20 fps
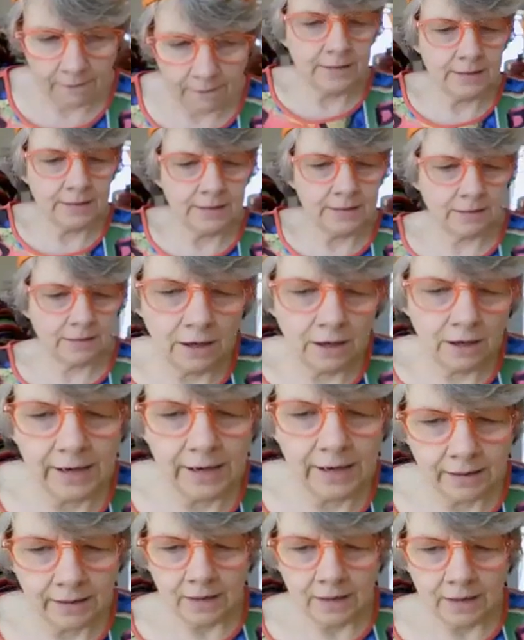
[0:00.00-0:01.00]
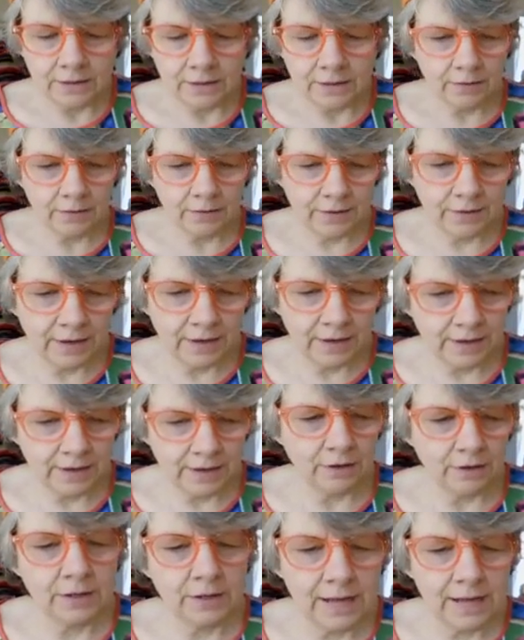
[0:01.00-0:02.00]
Okay. So in theory, you
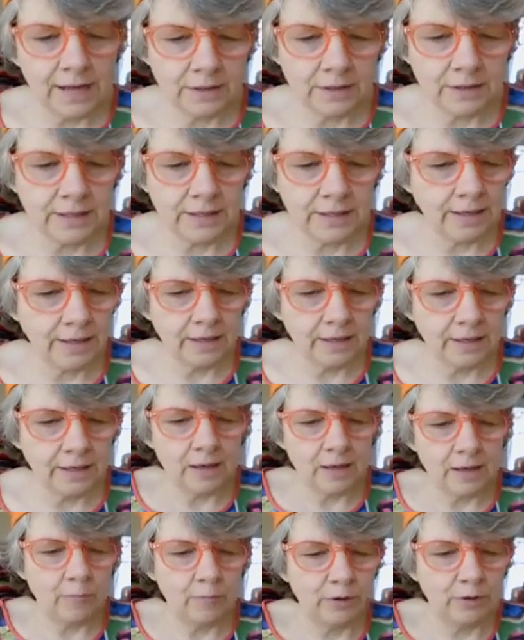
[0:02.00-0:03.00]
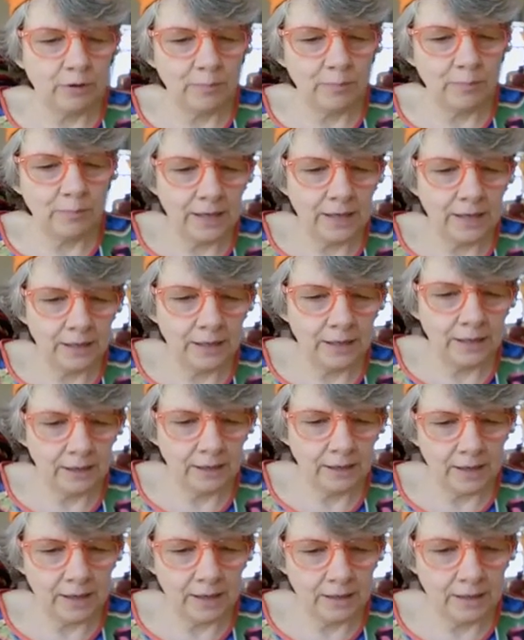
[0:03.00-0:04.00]
can now see both me
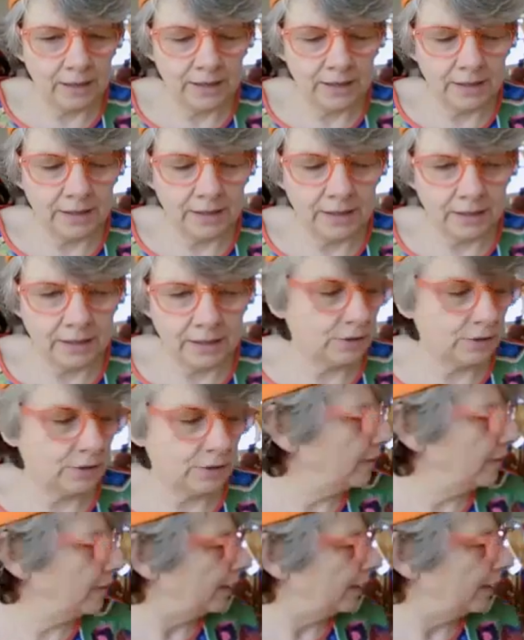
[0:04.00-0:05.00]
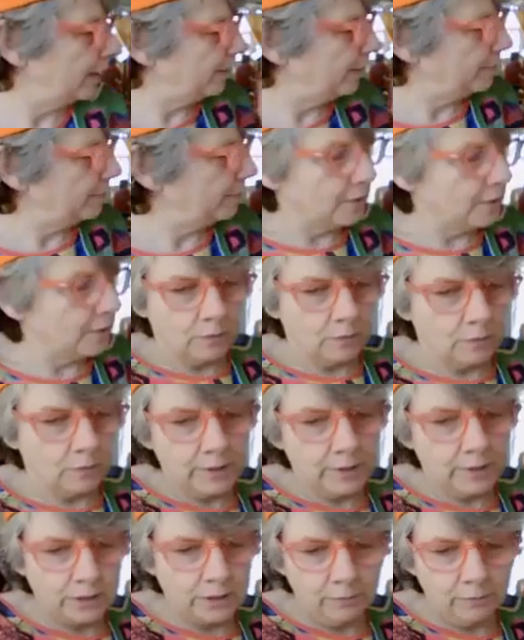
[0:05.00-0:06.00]
and this little screen here, which
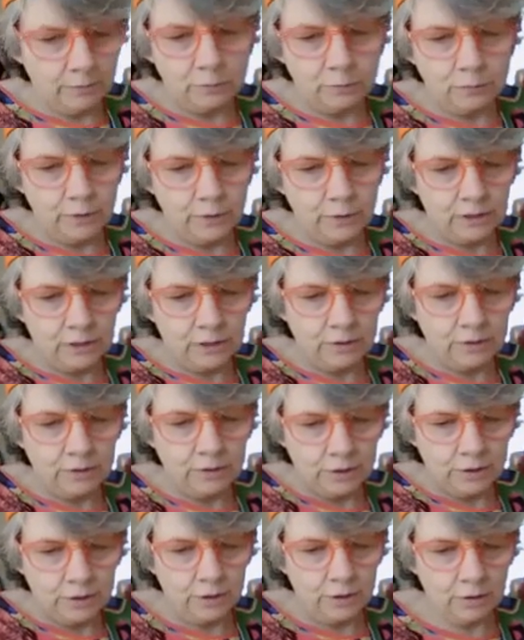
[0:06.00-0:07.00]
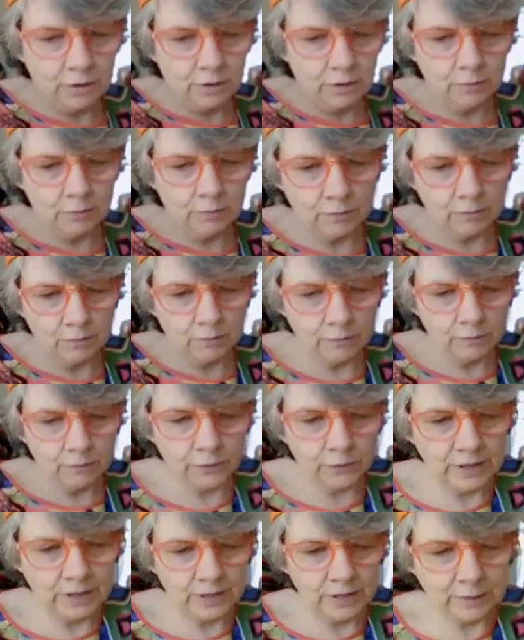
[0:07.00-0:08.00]
I'm going to bring closer to you for
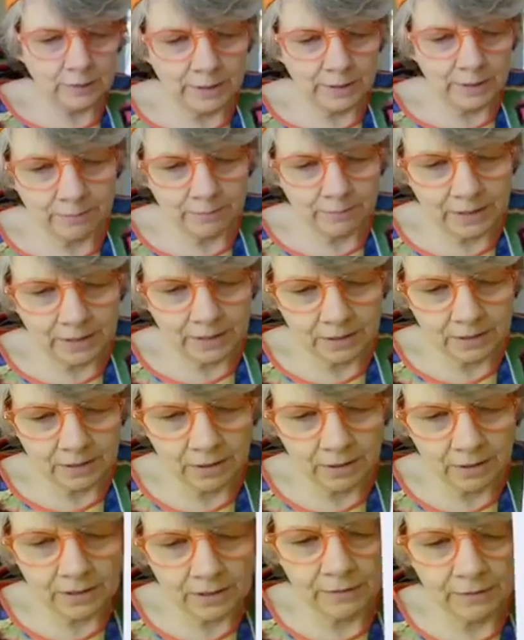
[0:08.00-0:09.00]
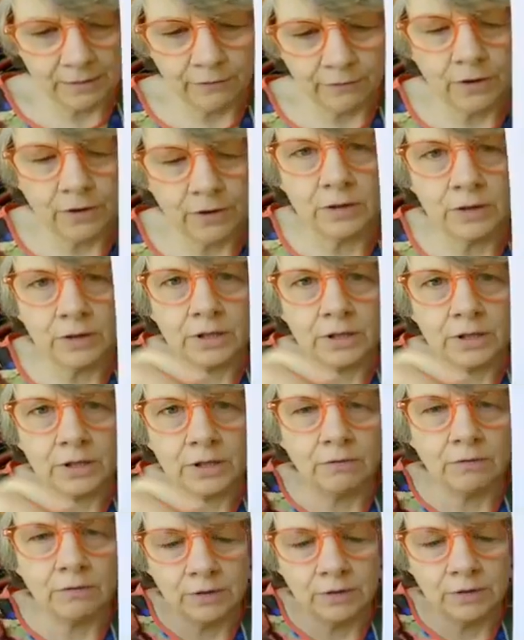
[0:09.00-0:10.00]
this bit because so that it's in focus, so you can
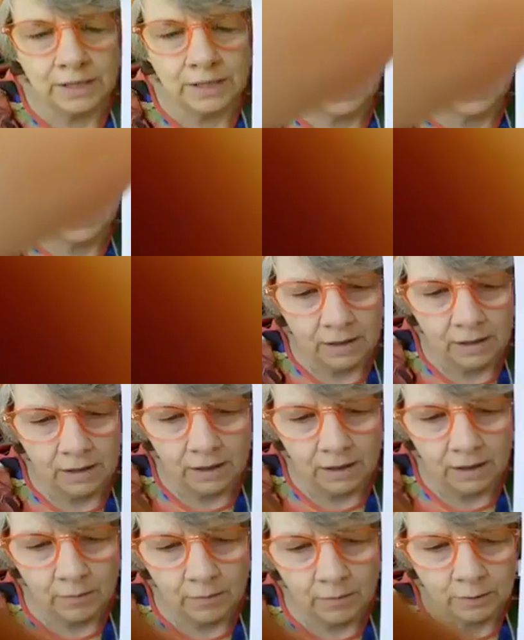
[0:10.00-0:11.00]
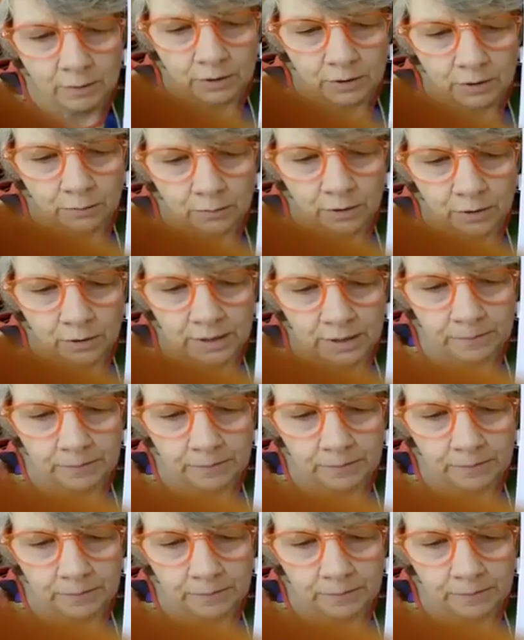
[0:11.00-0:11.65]
read it. Otherwise, what's the point?